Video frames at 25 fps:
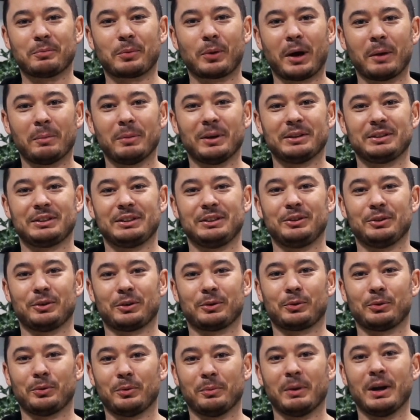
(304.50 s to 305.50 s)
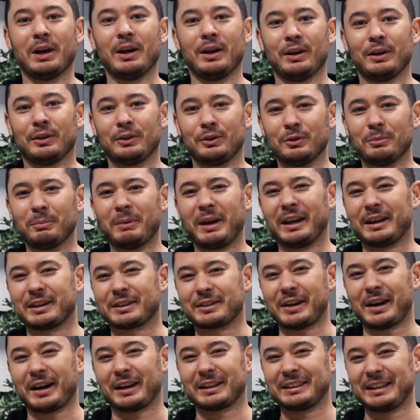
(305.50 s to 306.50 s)
problems in your room, you may
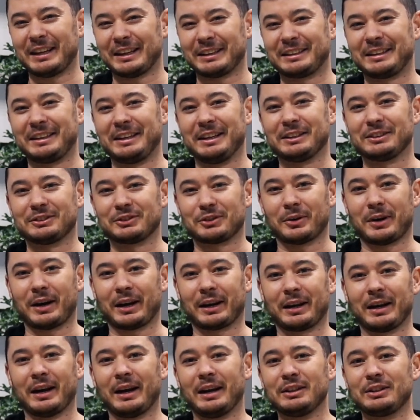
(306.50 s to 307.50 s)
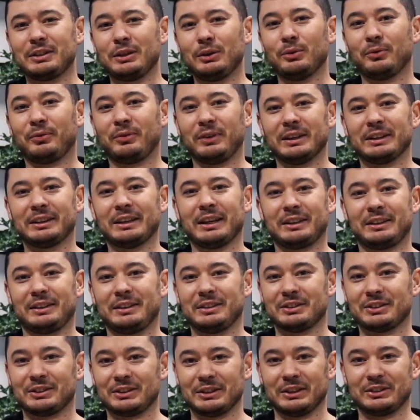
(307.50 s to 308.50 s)
crank that kick track until you feel that
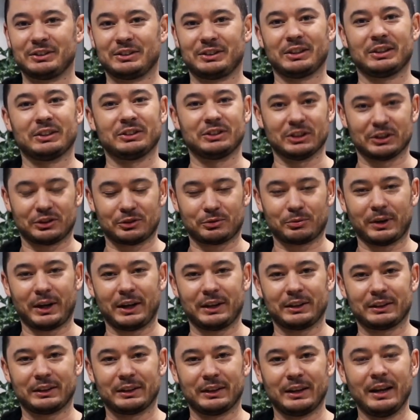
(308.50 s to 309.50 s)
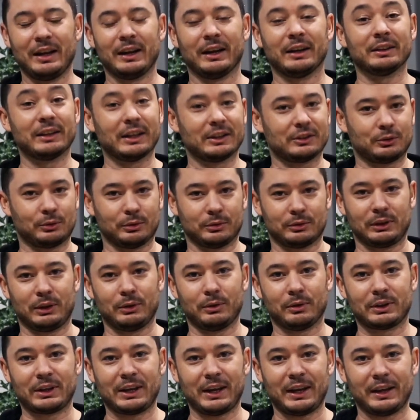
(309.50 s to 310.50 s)
it sits just right, and that's totally
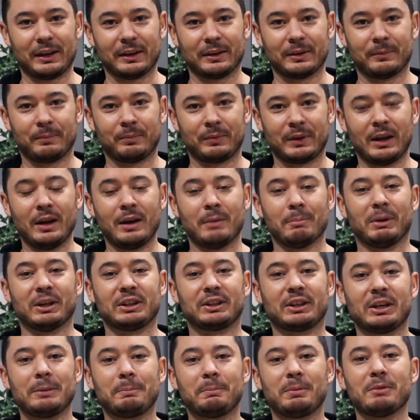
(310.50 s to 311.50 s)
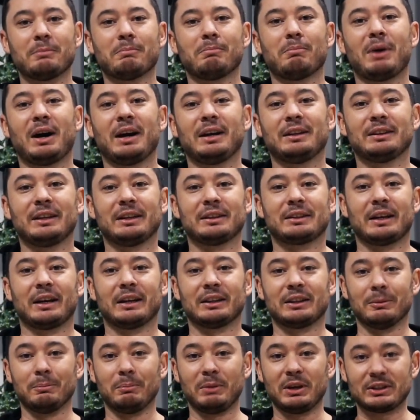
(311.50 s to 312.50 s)
okay. But keep in mind that at
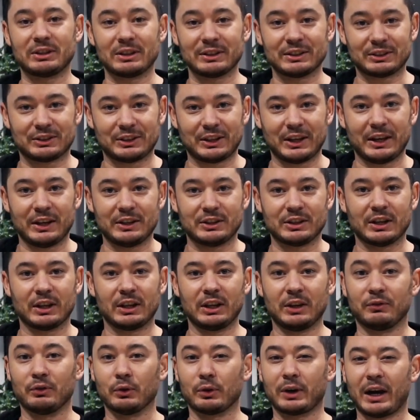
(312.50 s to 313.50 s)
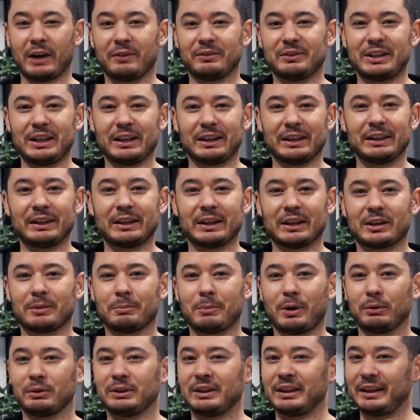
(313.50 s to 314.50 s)
the mixing stage, if you have taken care
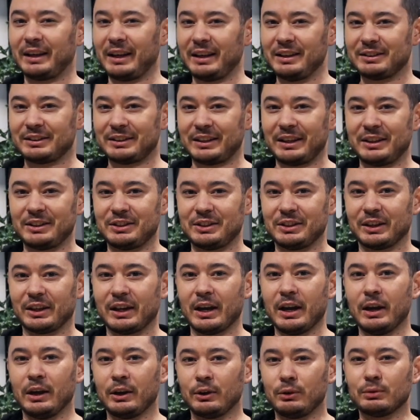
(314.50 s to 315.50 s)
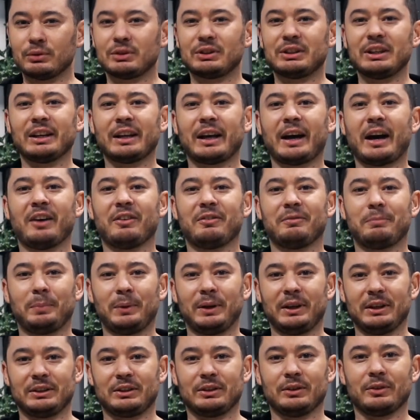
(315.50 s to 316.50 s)
about the gain staging, you still have
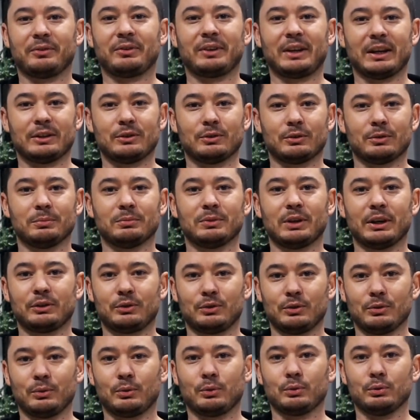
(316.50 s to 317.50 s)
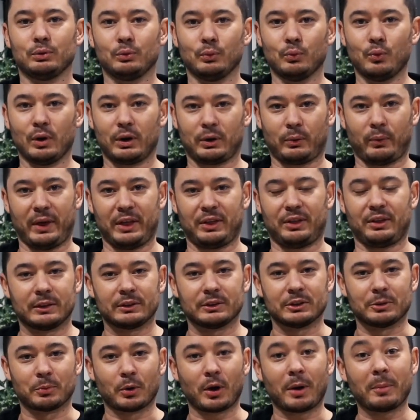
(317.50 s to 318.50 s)
plenty of headroom that you could work with.
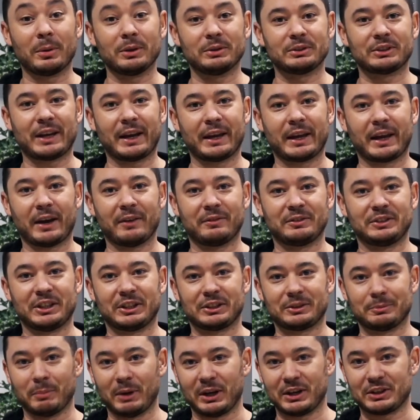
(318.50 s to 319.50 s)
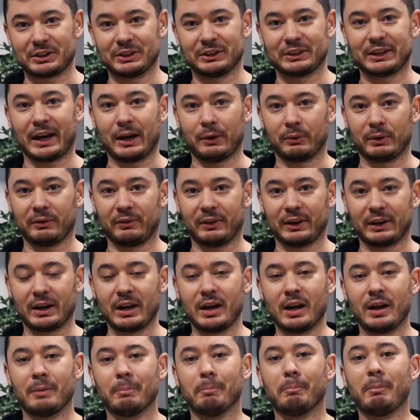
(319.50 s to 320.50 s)
The problems I have just mentioned, however,
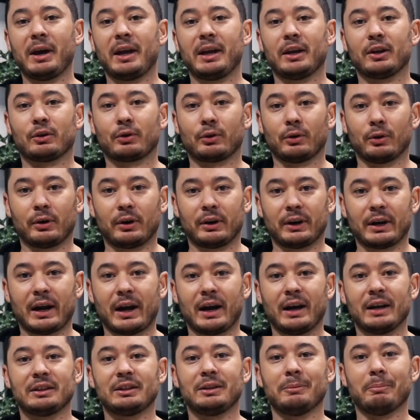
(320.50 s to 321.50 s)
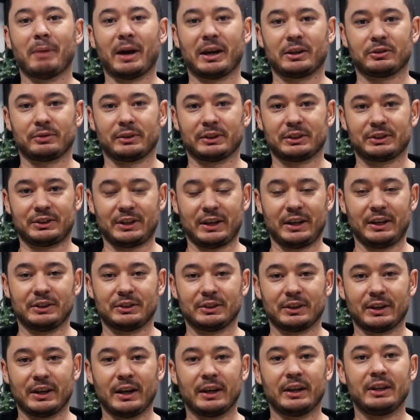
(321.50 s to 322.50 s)
may occur at the mastering stage,
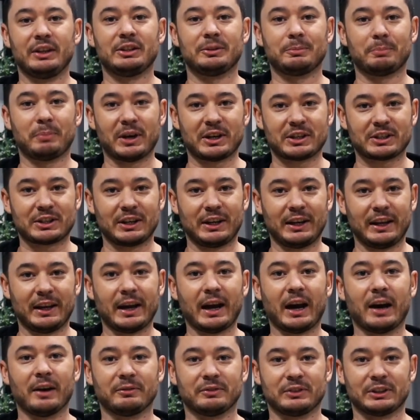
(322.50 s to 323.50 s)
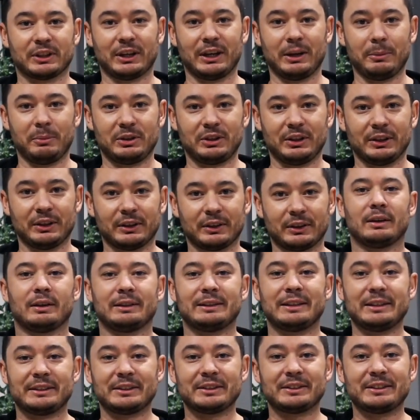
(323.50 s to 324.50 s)
especially after limiting.
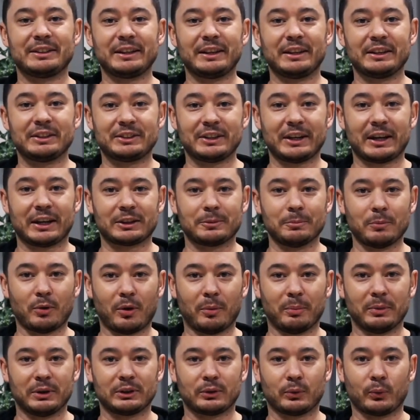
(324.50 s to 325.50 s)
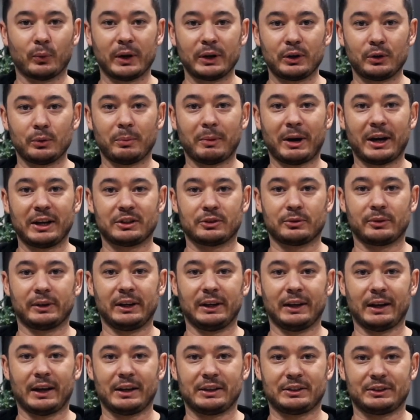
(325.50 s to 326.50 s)
This is the exact moment when you might
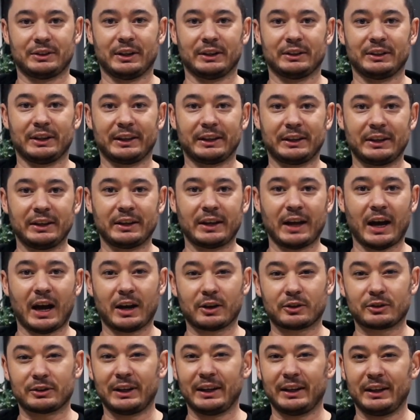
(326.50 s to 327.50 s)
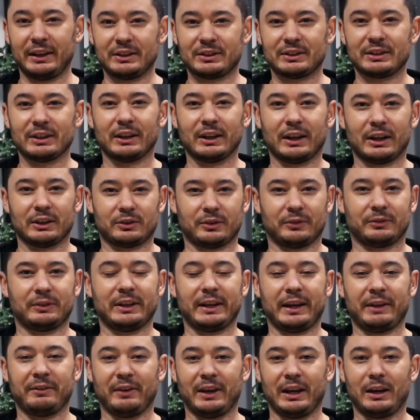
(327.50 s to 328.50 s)
realize that the kick actually eats a lot of
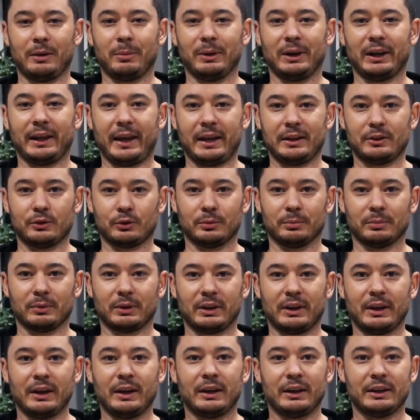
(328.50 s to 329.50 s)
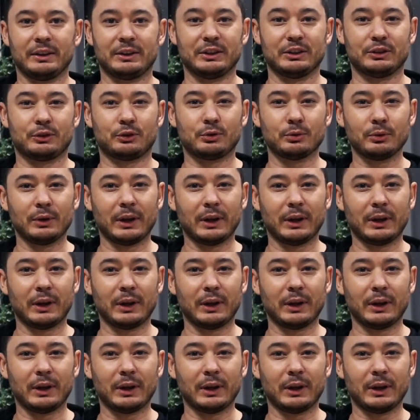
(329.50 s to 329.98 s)
the available headroom. It is too